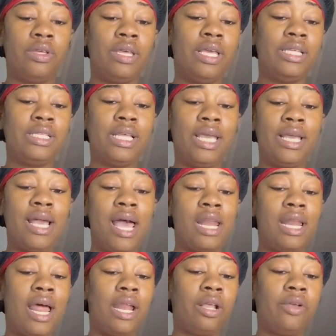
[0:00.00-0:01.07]
It got a
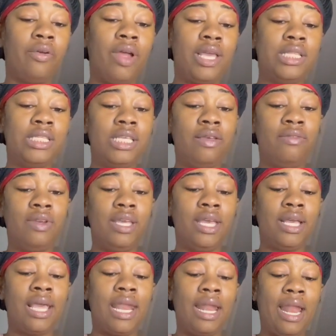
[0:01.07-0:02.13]
lot of creativity.
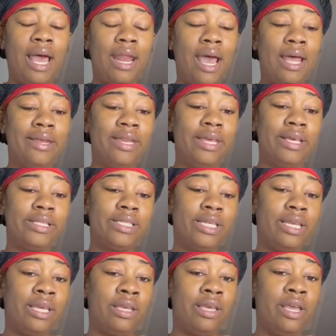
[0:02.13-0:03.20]
It got a lot of ideas
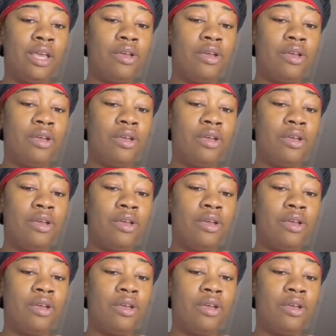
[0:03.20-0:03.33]
in it.